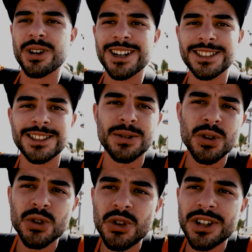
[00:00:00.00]
guys, and I'm
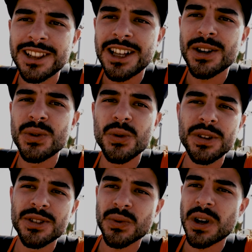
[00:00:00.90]
not gonna lie you,
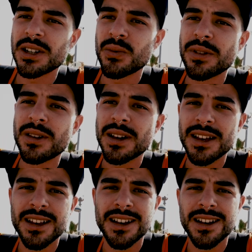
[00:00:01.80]
this ride with
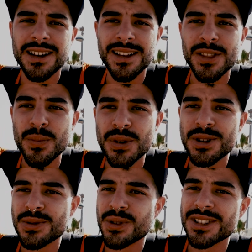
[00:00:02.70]
the
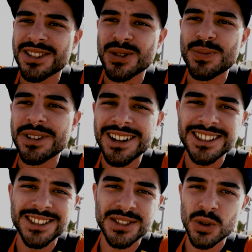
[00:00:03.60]
bird was super
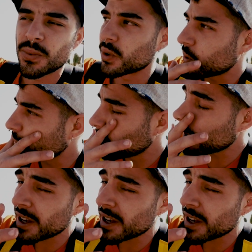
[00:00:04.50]
nice and super cool,